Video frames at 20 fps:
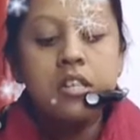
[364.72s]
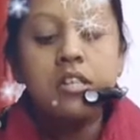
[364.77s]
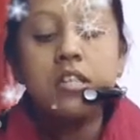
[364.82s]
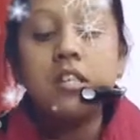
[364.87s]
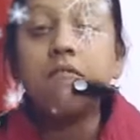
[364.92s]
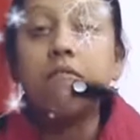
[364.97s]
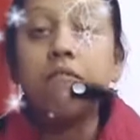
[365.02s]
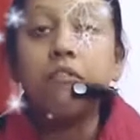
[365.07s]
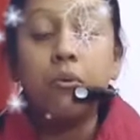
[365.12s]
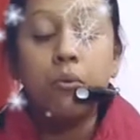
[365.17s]
is
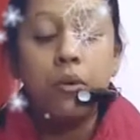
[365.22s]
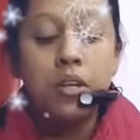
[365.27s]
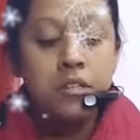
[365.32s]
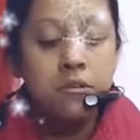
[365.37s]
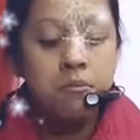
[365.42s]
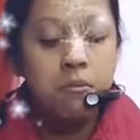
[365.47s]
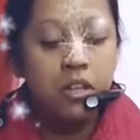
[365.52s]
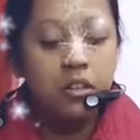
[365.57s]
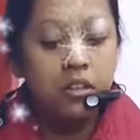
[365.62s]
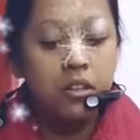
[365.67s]

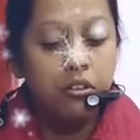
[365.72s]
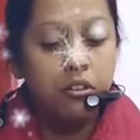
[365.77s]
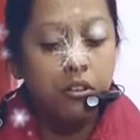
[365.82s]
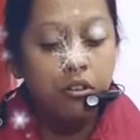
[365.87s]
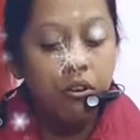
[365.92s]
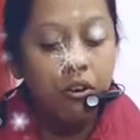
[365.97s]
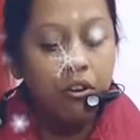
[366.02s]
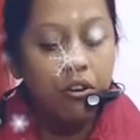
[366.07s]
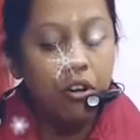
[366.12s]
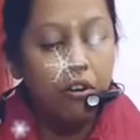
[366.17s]
influenced by the
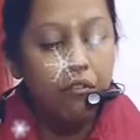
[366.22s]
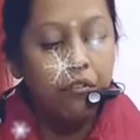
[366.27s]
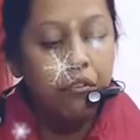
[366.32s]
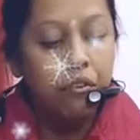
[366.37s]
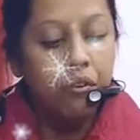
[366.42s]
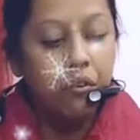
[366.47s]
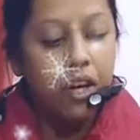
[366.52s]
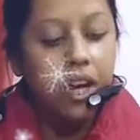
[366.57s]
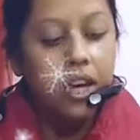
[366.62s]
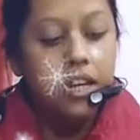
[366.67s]
theory of
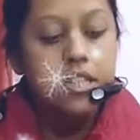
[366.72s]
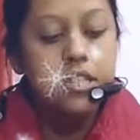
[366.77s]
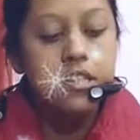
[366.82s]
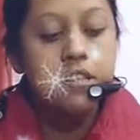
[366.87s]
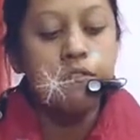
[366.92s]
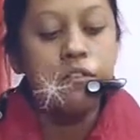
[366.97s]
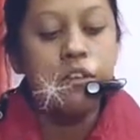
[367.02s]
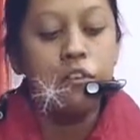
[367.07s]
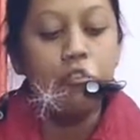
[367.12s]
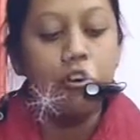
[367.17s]

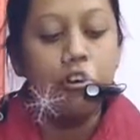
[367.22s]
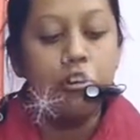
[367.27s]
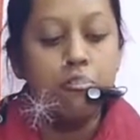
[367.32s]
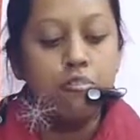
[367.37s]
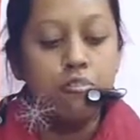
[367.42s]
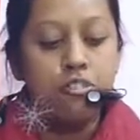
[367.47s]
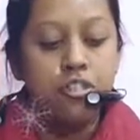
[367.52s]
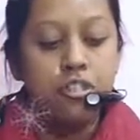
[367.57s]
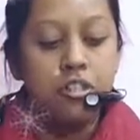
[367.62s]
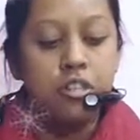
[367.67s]
creative
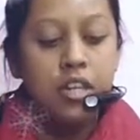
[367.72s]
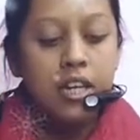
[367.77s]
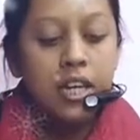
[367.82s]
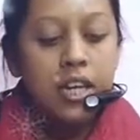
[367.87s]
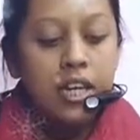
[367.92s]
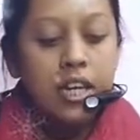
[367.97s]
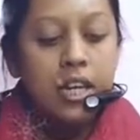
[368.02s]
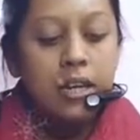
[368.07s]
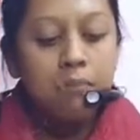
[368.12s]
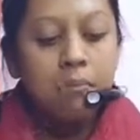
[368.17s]
evolution.
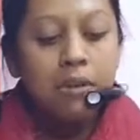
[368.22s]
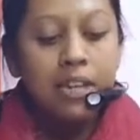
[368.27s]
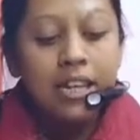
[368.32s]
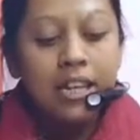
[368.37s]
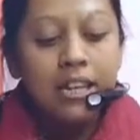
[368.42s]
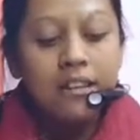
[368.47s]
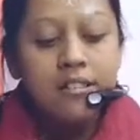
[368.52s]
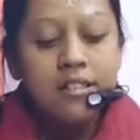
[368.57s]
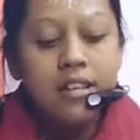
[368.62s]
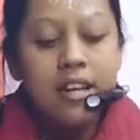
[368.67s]
He
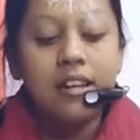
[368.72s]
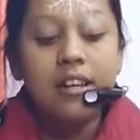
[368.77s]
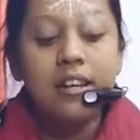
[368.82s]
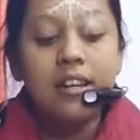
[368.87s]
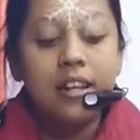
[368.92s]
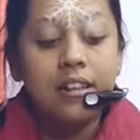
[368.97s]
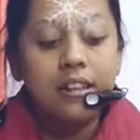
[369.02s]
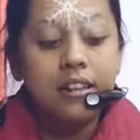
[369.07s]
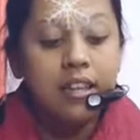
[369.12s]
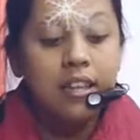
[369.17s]
believes that
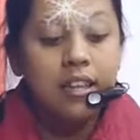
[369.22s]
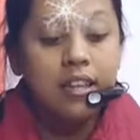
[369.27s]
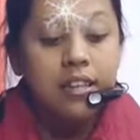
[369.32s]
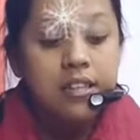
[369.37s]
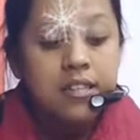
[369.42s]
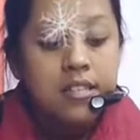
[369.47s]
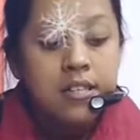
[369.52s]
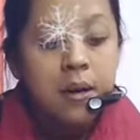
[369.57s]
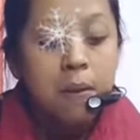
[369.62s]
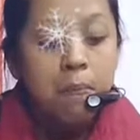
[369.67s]
nothing
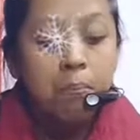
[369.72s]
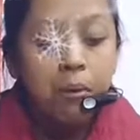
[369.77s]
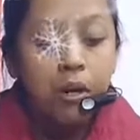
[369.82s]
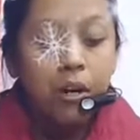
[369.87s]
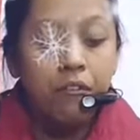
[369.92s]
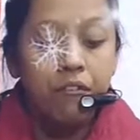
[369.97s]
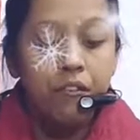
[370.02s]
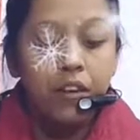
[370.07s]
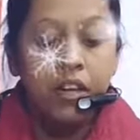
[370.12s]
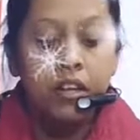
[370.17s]
is
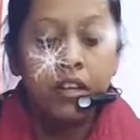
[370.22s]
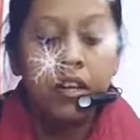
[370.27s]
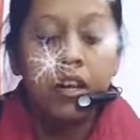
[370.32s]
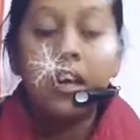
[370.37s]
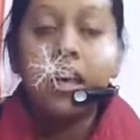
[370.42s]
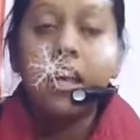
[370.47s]
perfect.